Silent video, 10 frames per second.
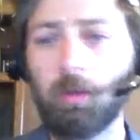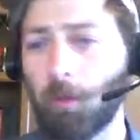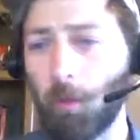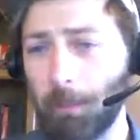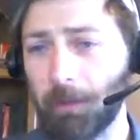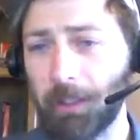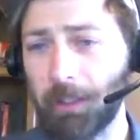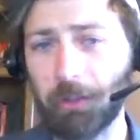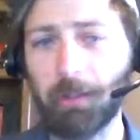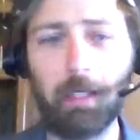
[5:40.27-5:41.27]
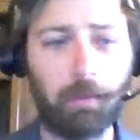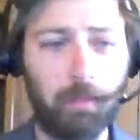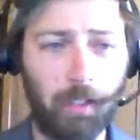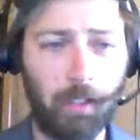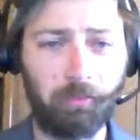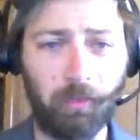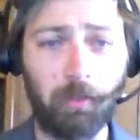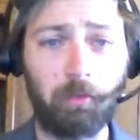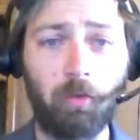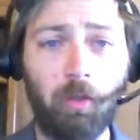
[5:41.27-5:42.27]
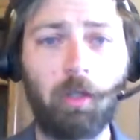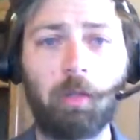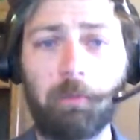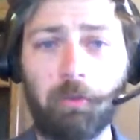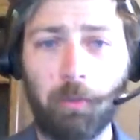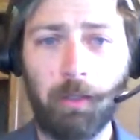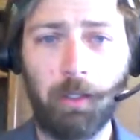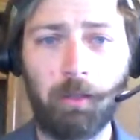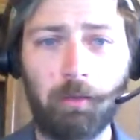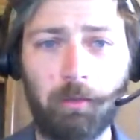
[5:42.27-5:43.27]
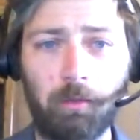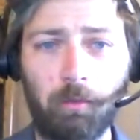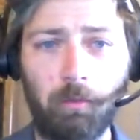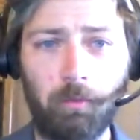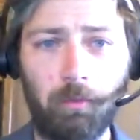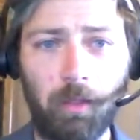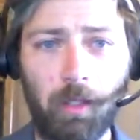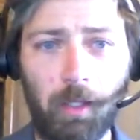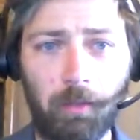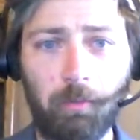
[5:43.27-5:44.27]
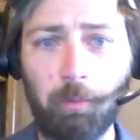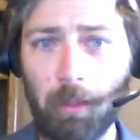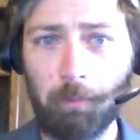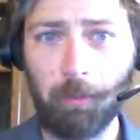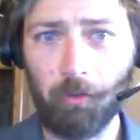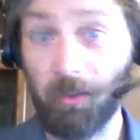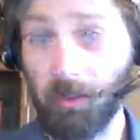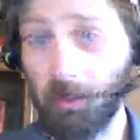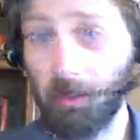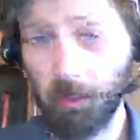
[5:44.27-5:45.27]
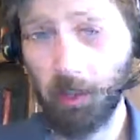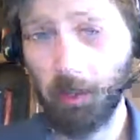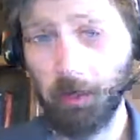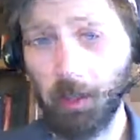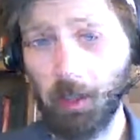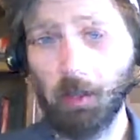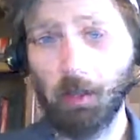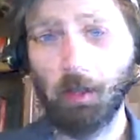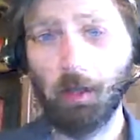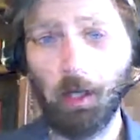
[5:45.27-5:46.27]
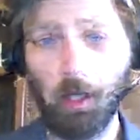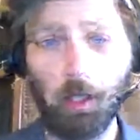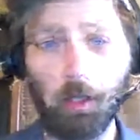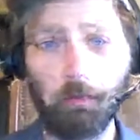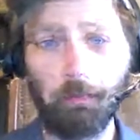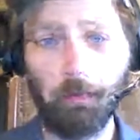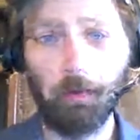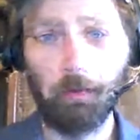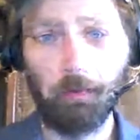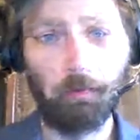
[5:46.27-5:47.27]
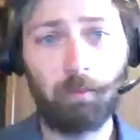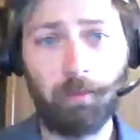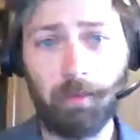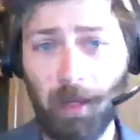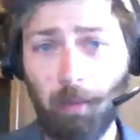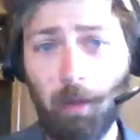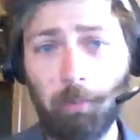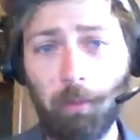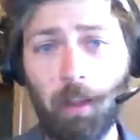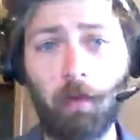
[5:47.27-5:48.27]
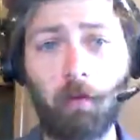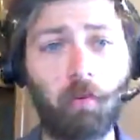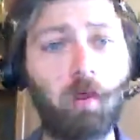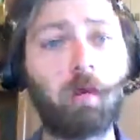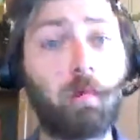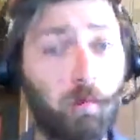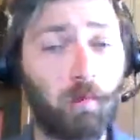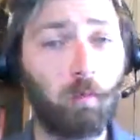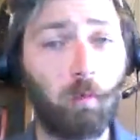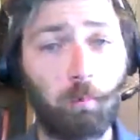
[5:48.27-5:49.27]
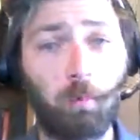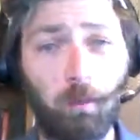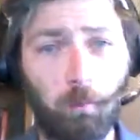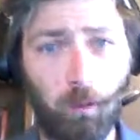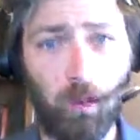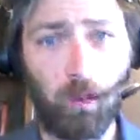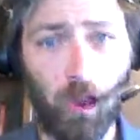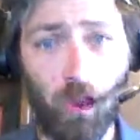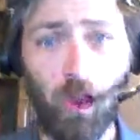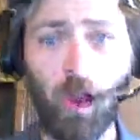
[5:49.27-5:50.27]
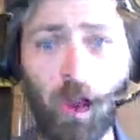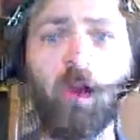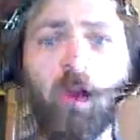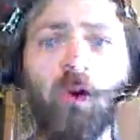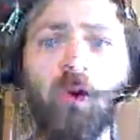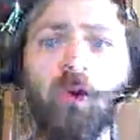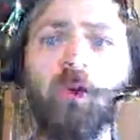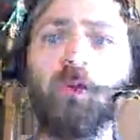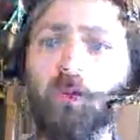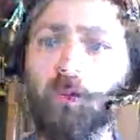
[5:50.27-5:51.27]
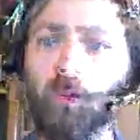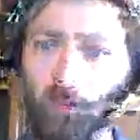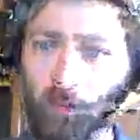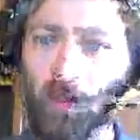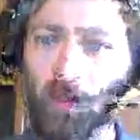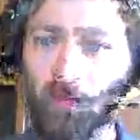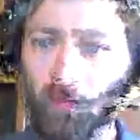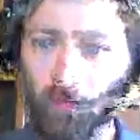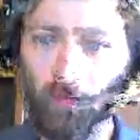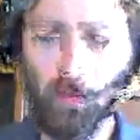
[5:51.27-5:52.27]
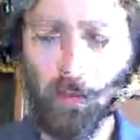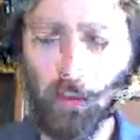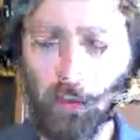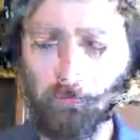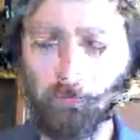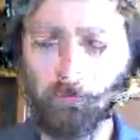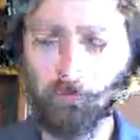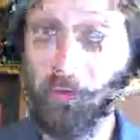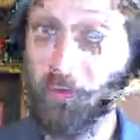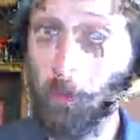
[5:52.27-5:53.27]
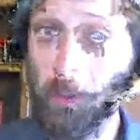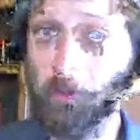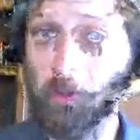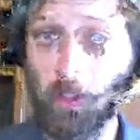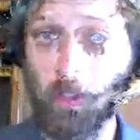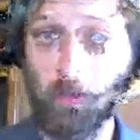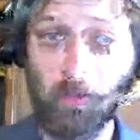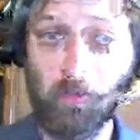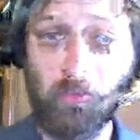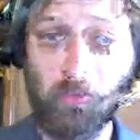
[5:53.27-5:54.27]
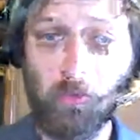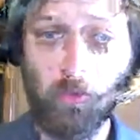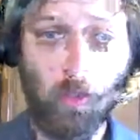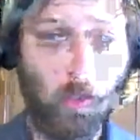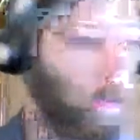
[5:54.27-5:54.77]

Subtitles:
cooperation and conflict between the pueblos in this area, the Tewa pueblos and the Tiwa pueblos, with the Spanish colonists.